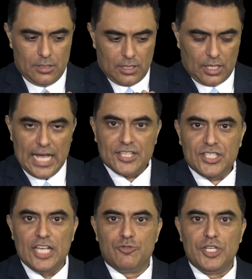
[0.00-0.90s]
Class
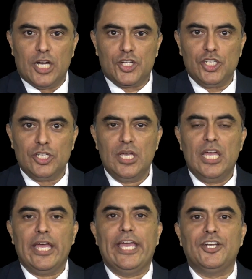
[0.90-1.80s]
size reduction
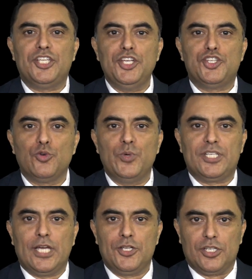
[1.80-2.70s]
and teacher
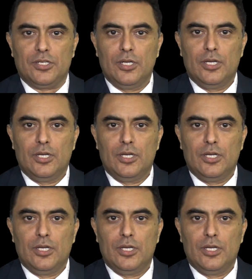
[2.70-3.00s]
retention.